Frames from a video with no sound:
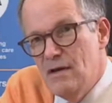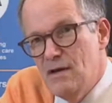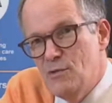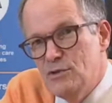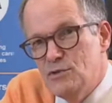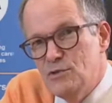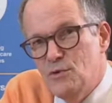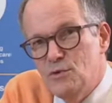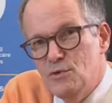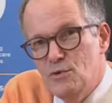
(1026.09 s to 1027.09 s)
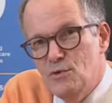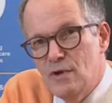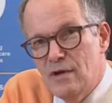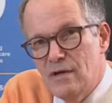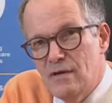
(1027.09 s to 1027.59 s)
We should also
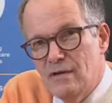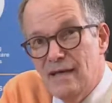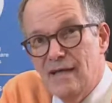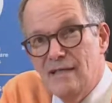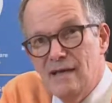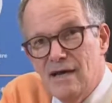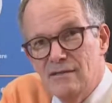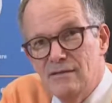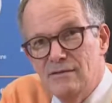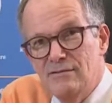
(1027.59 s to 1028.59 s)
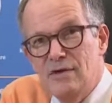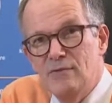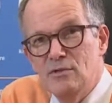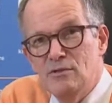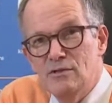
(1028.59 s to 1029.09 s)
look again at the famous